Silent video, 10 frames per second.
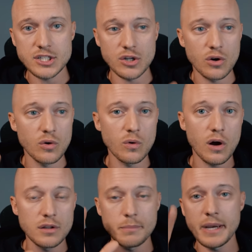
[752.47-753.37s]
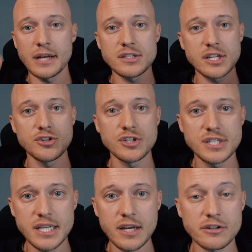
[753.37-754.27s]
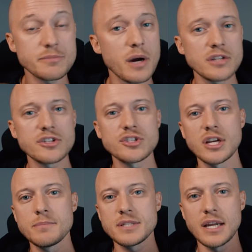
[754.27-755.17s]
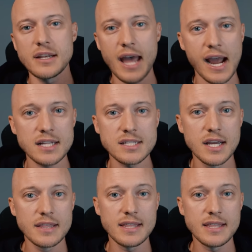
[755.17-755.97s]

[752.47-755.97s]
So all the banners that you see are sponsorships and ads